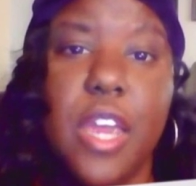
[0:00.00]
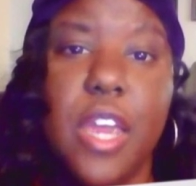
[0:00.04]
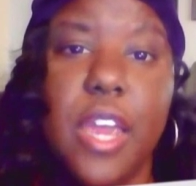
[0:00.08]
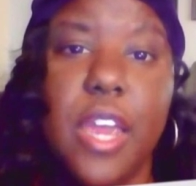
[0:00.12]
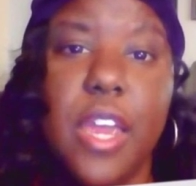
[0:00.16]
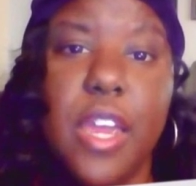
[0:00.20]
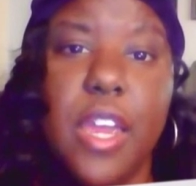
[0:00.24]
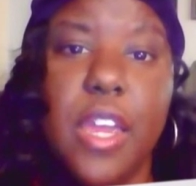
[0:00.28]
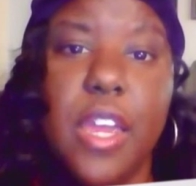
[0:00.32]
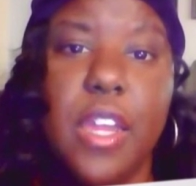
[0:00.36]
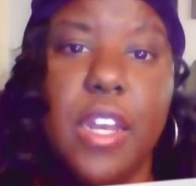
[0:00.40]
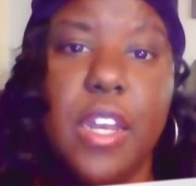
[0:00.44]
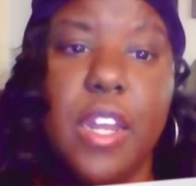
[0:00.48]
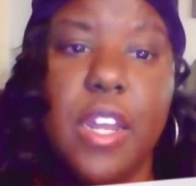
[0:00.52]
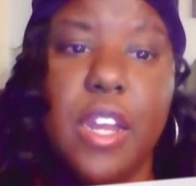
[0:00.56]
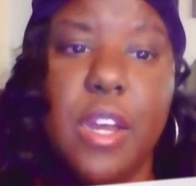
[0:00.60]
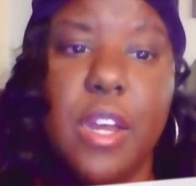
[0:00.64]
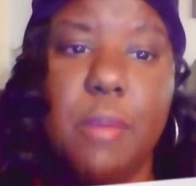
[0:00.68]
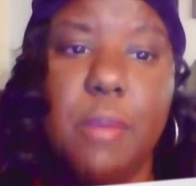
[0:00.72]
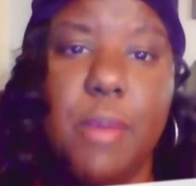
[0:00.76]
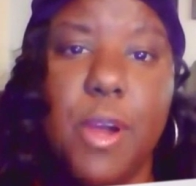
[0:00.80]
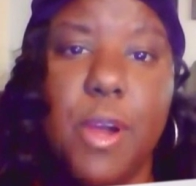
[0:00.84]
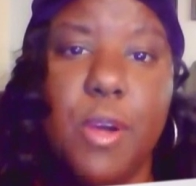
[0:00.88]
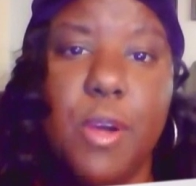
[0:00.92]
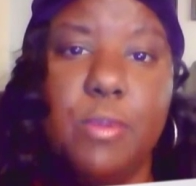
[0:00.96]
and
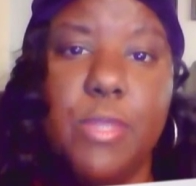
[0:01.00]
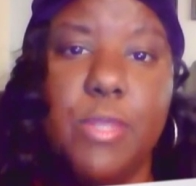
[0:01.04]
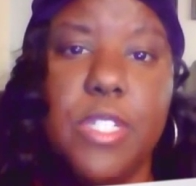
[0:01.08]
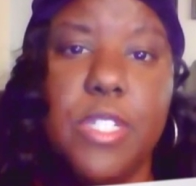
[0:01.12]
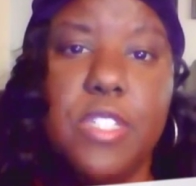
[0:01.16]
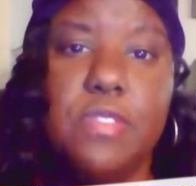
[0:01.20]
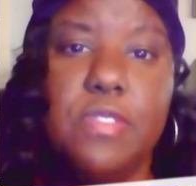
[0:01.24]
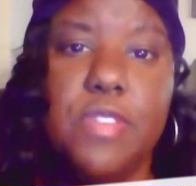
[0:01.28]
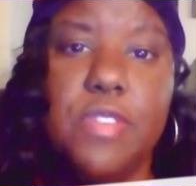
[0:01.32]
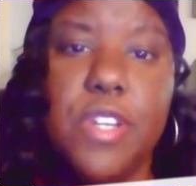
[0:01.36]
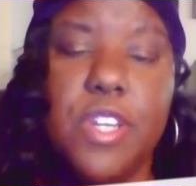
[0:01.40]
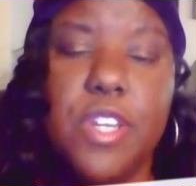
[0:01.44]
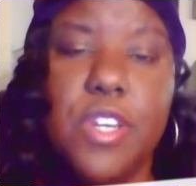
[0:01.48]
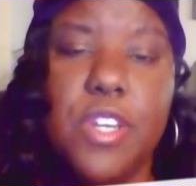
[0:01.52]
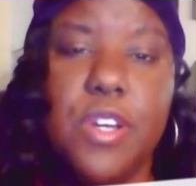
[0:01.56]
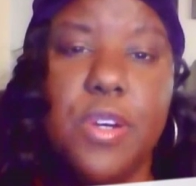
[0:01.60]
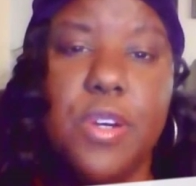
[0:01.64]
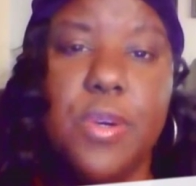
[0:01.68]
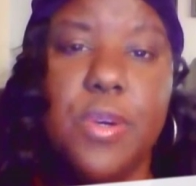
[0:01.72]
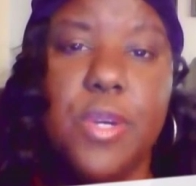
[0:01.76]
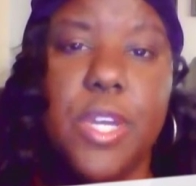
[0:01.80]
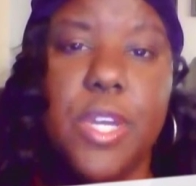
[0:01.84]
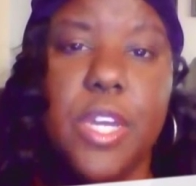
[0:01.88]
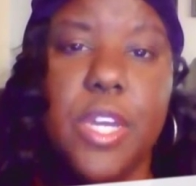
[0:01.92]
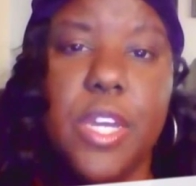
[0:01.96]
um, I hope this
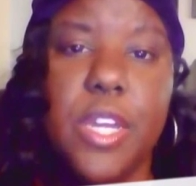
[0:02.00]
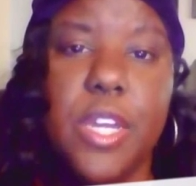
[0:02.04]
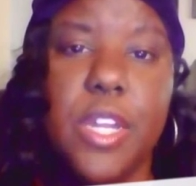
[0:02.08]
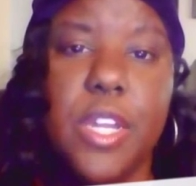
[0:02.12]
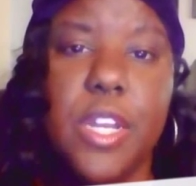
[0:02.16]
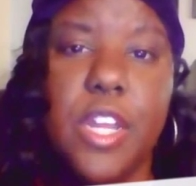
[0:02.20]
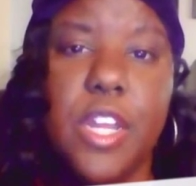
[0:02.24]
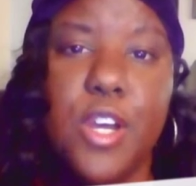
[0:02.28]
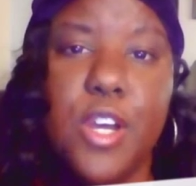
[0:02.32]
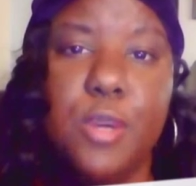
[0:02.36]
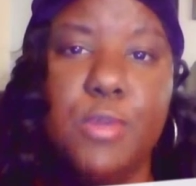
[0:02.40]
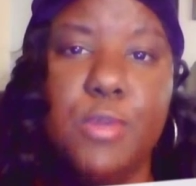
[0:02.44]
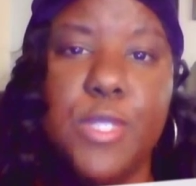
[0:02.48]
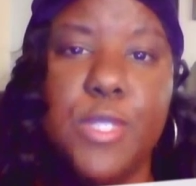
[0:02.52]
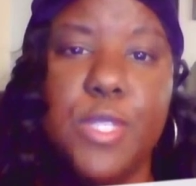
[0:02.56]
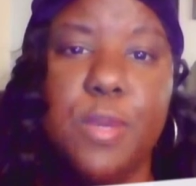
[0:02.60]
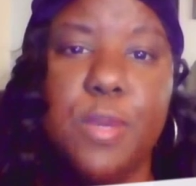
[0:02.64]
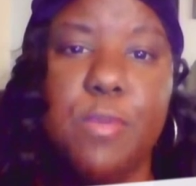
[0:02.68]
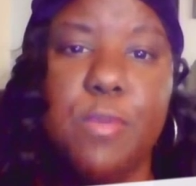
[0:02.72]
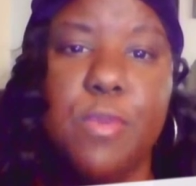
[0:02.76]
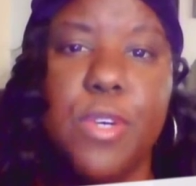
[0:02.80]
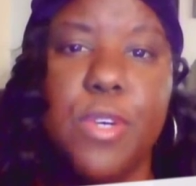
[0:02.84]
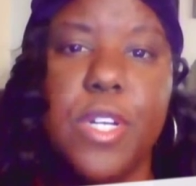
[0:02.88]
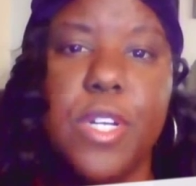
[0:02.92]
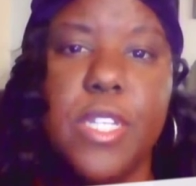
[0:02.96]
video can help
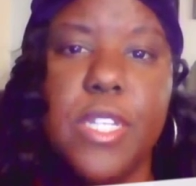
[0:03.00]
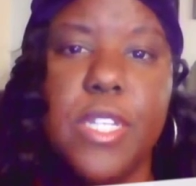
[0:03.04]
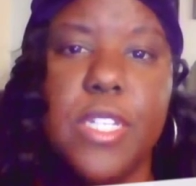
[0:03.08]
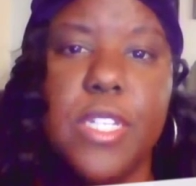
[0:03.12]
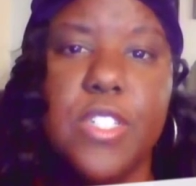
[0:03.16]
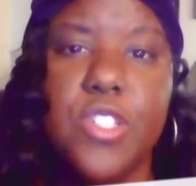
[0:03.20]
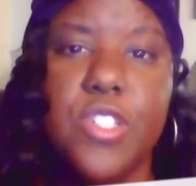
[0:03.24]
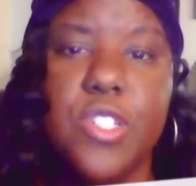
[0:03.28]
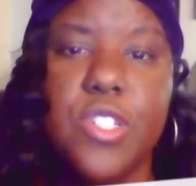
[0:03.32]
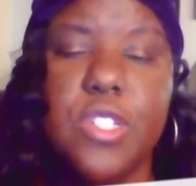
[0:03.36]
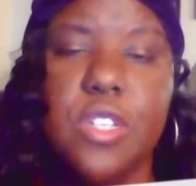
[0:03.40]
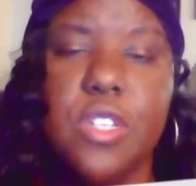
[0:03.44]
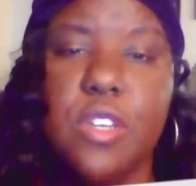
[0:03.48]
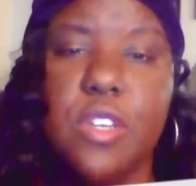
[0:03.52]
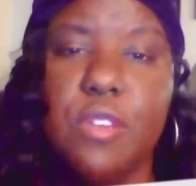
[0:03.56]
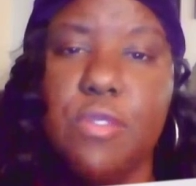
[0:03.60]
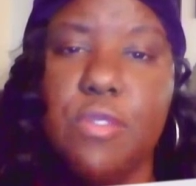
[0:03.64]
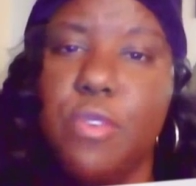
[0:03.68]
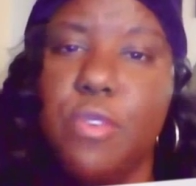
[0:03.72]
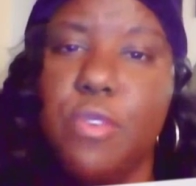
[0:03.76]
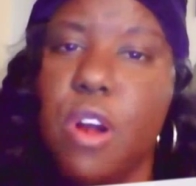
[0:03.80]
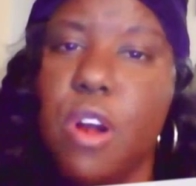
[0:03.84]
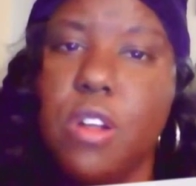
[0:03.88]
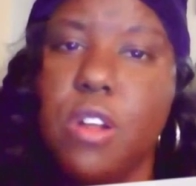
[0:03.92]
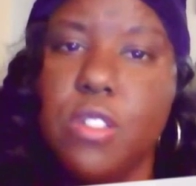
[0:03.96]
someone that's just looking
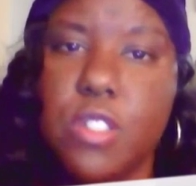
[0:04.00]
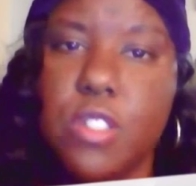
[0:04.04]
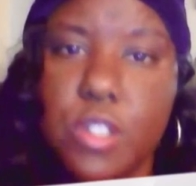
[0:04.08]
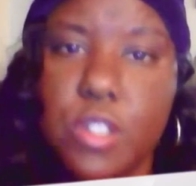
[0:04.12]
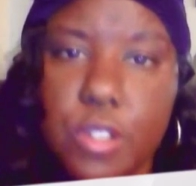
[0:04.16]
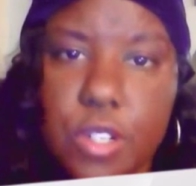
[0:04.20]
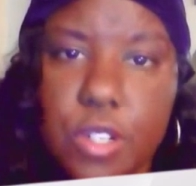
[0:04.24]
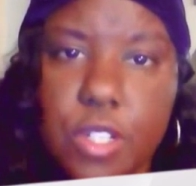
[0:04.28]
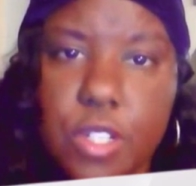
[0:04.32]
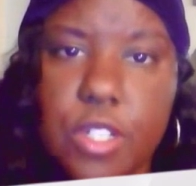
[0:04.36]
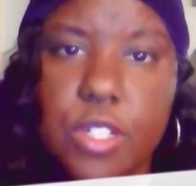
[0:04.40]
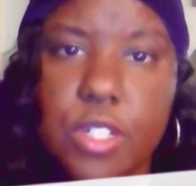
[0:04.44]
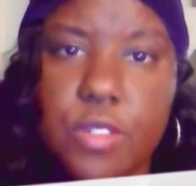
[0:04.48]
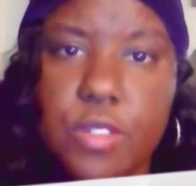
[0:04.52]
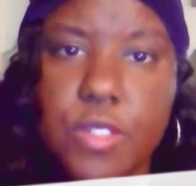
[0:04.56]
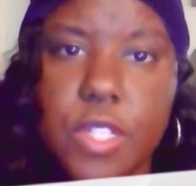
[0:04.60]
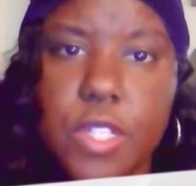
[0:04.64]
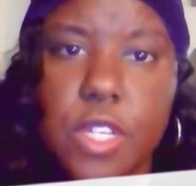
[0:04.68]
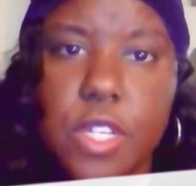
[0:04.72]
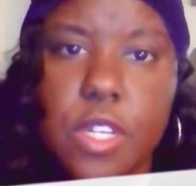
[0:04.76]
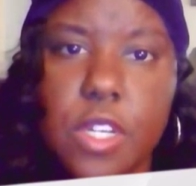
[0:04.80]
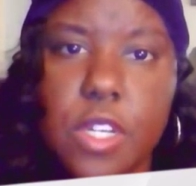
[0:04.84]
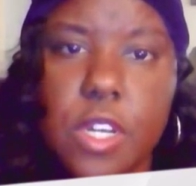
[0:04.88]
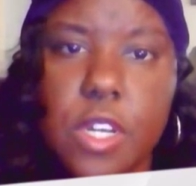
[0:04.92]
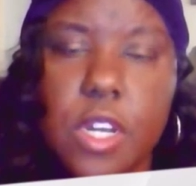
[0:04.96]
for alternatives
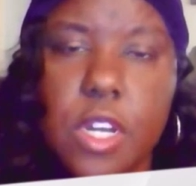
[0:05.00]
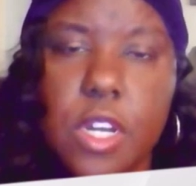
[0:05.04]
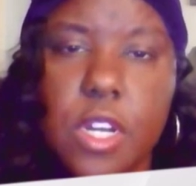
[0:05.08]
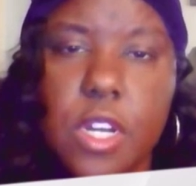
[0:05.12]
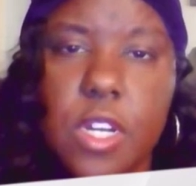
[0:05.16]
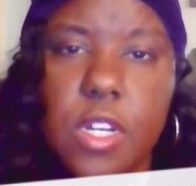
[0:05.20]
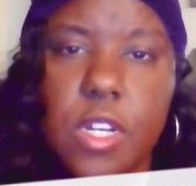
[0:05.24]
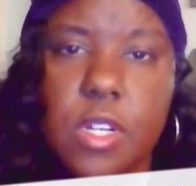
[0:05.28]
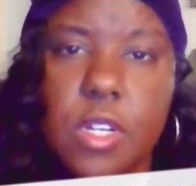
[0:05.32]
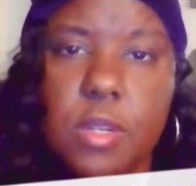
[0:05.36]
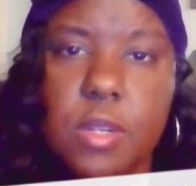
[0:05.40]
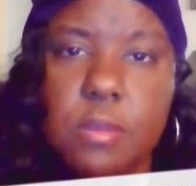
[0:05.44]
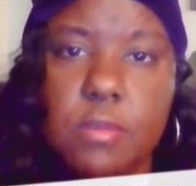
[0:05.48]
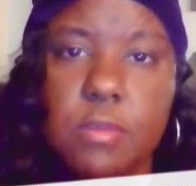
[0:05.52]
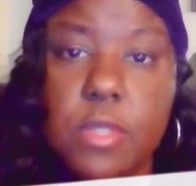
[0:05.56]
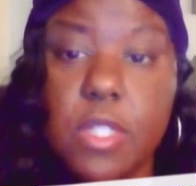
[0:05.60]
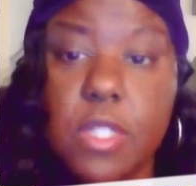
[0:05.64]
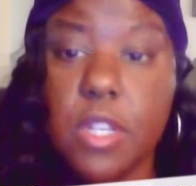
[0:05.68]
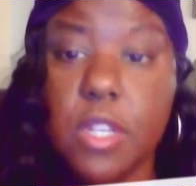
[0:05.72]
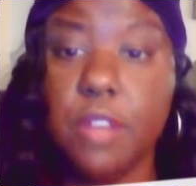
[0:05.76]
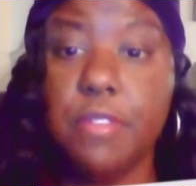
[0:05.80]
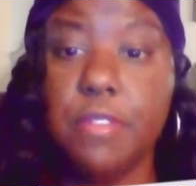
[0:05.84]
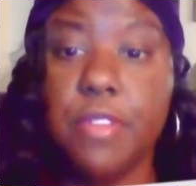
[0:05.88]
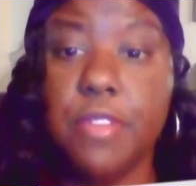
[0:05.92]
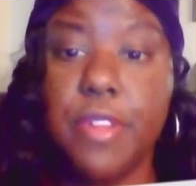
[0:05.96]
um, to
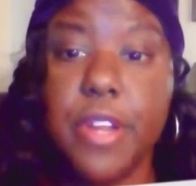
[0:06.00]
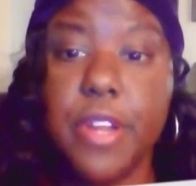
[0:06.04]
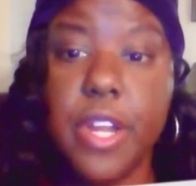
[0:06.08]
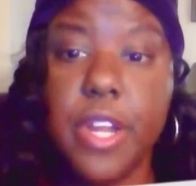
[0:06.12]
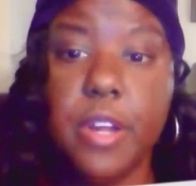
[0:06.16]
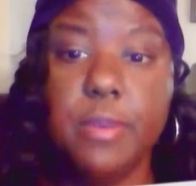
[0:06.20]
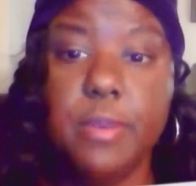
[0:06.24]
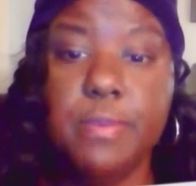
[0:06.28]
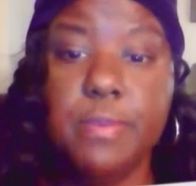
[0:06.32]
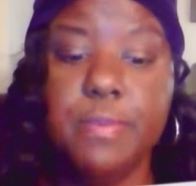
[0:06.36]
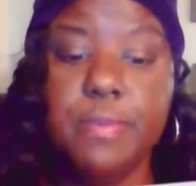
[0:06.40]
cover their hair.